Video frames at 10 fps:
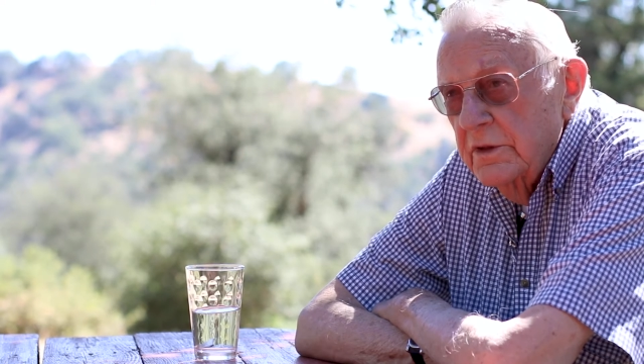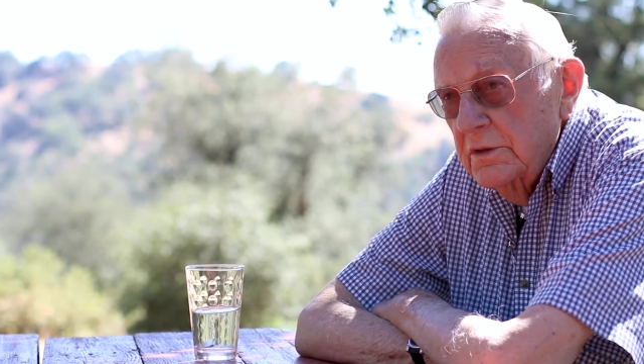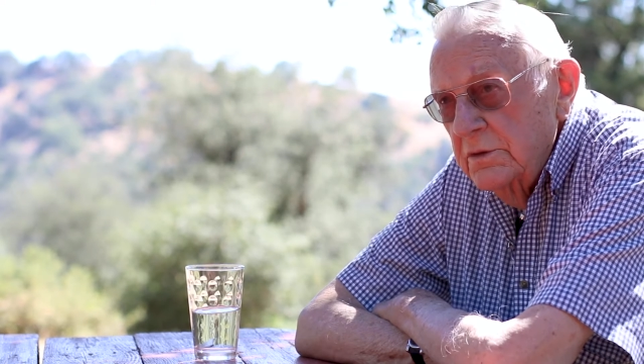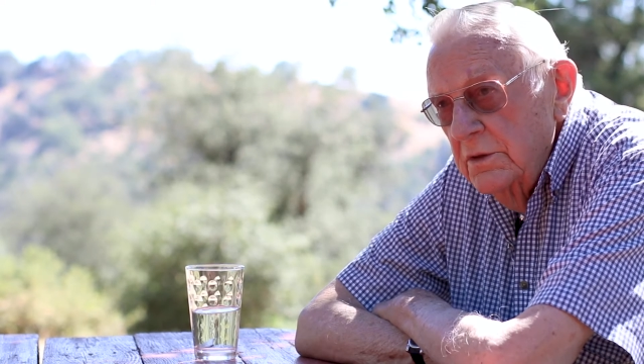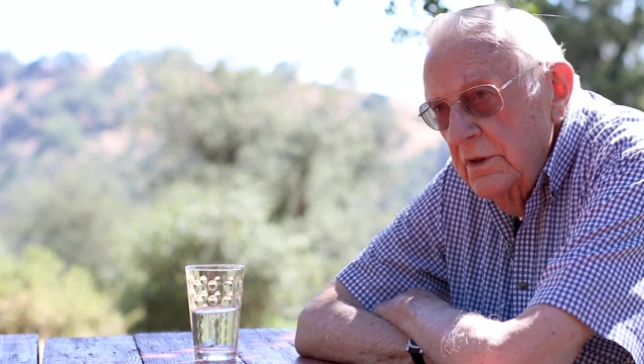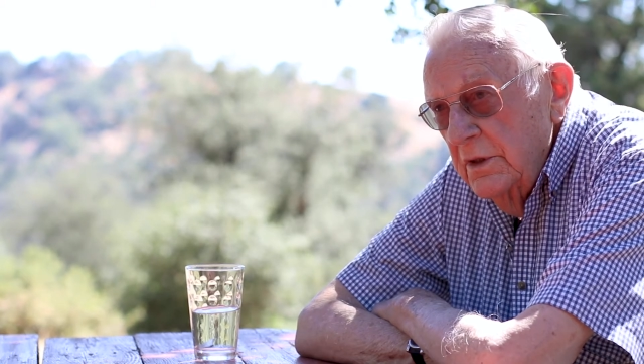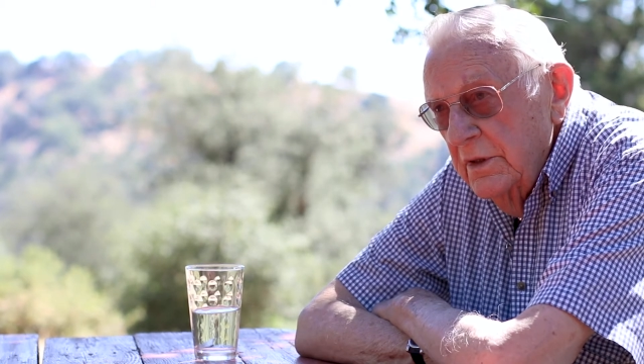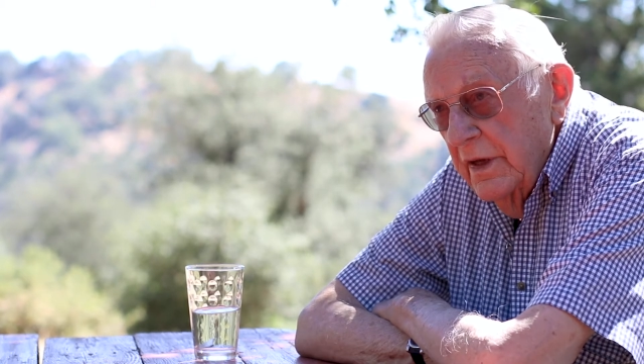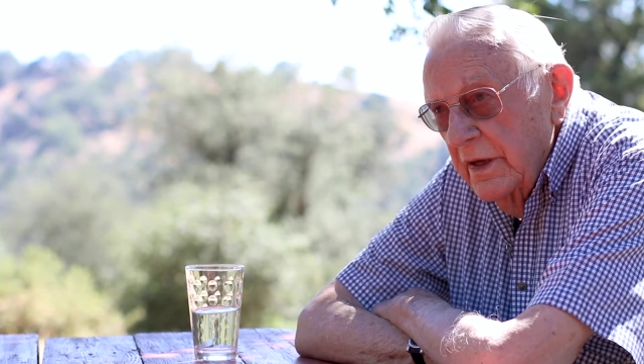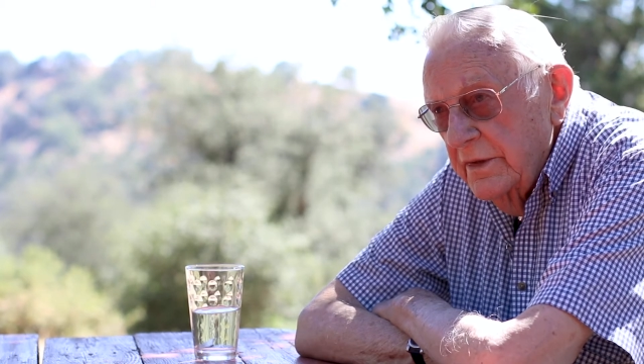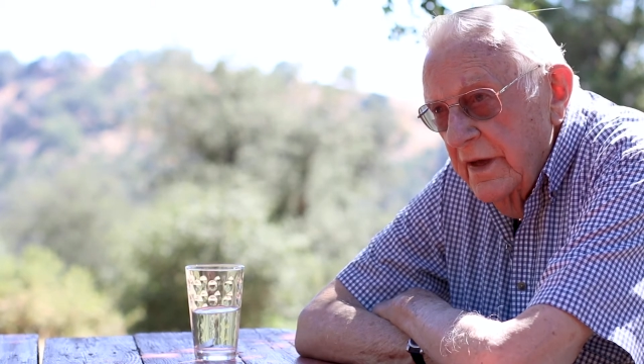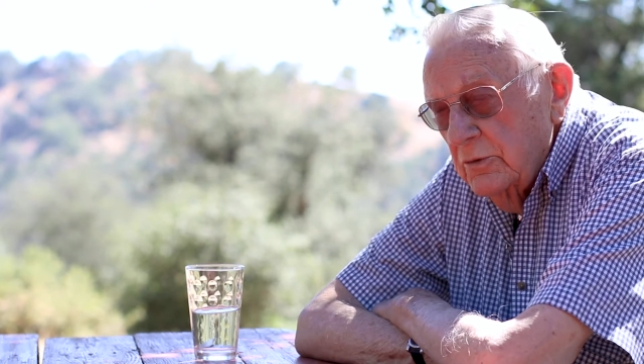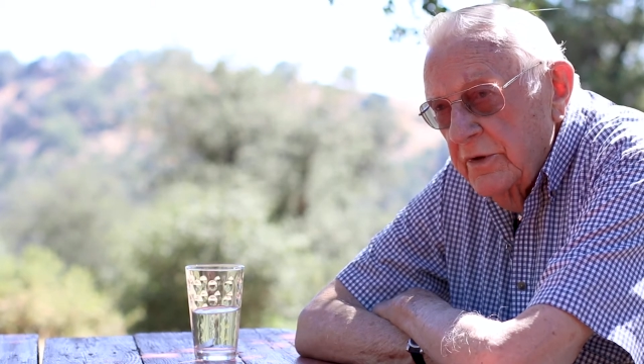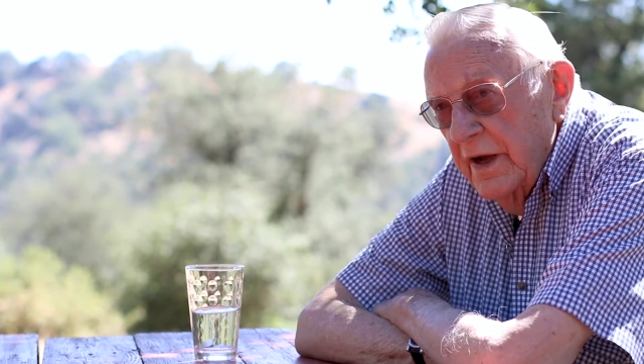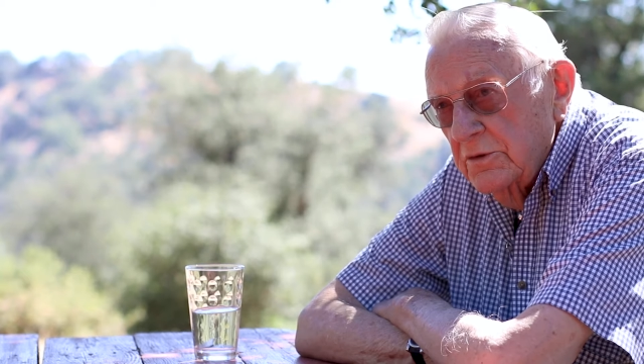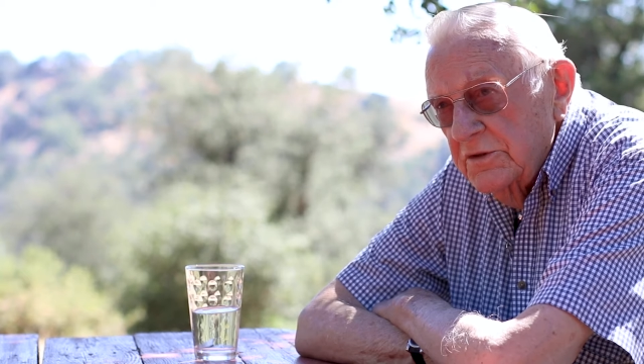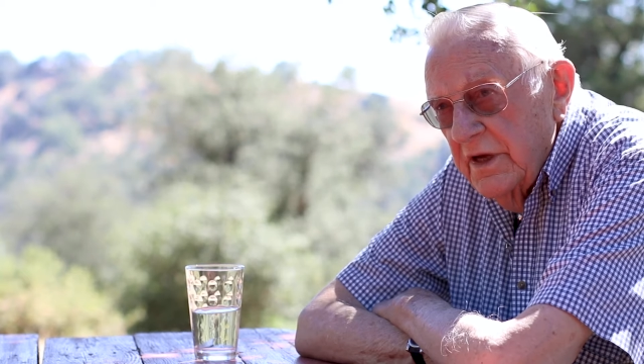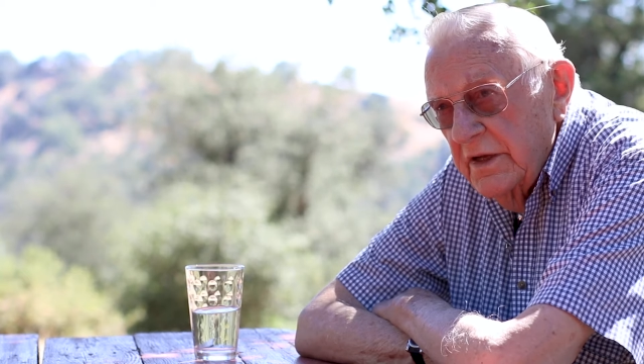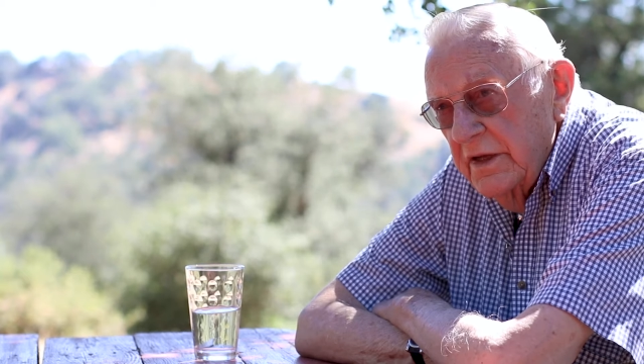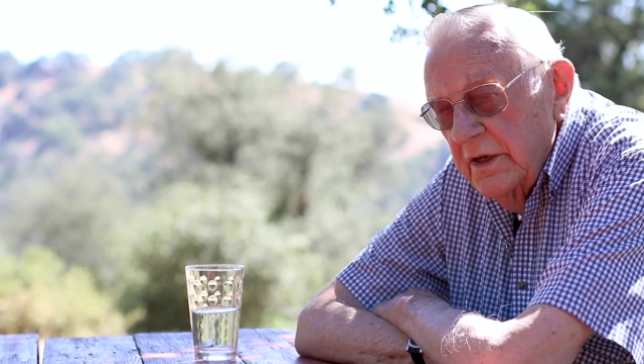uh, in downtown
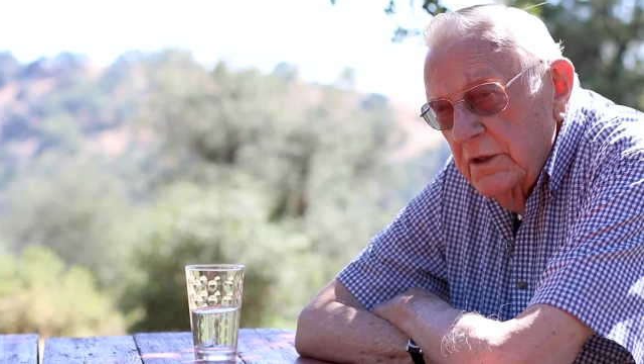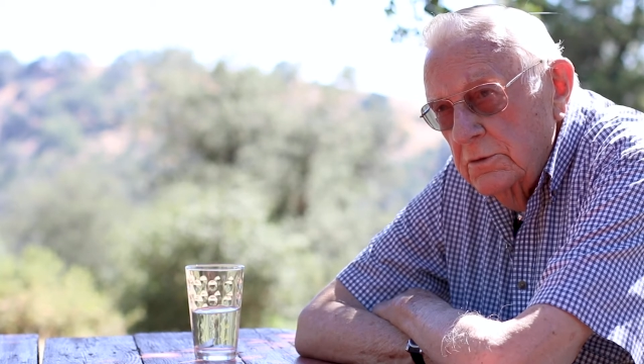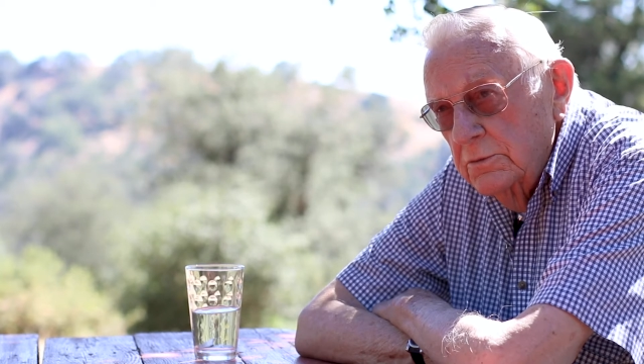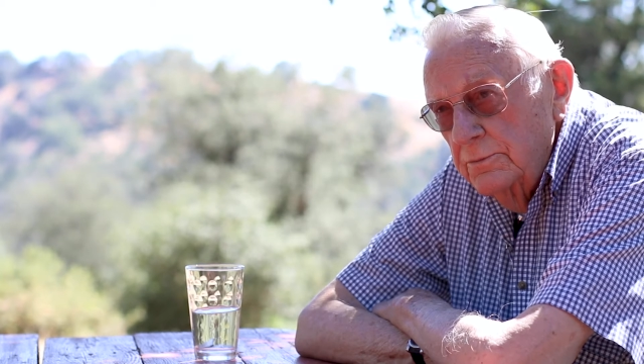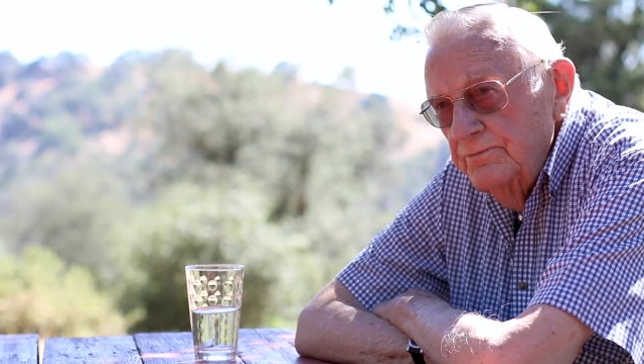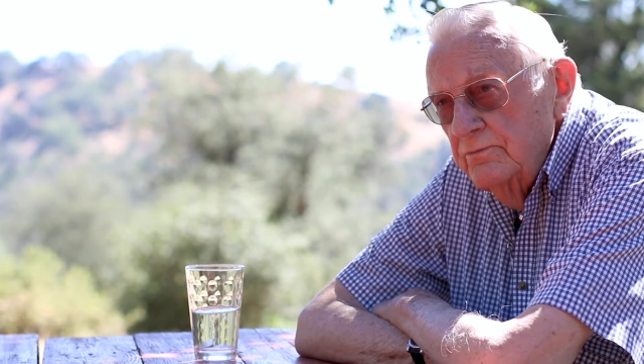San Diego